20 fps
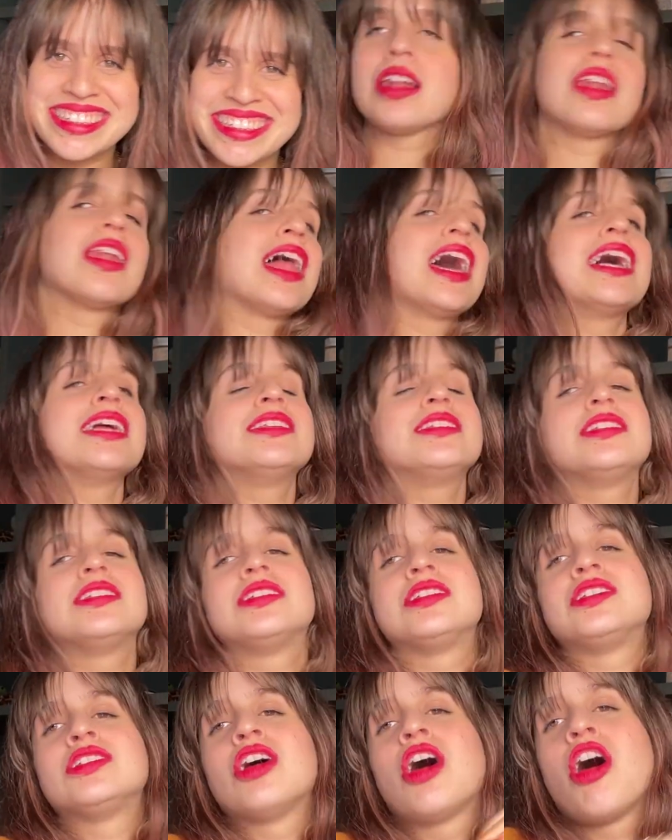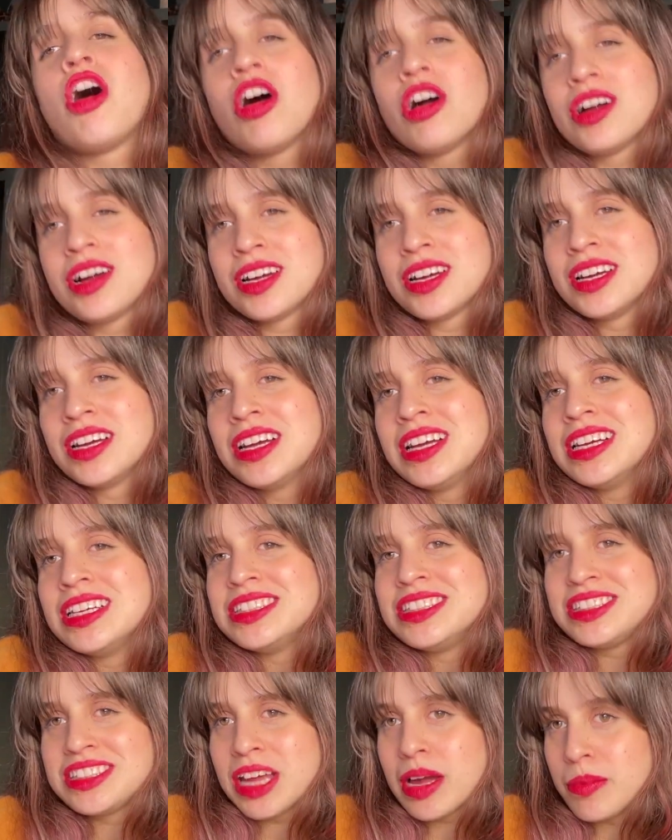let's talk
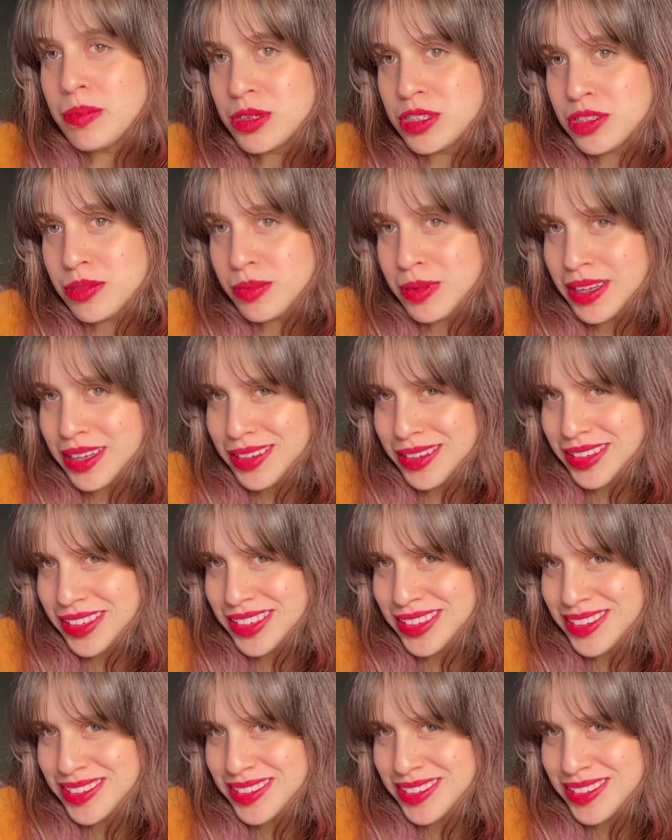temperature blanket.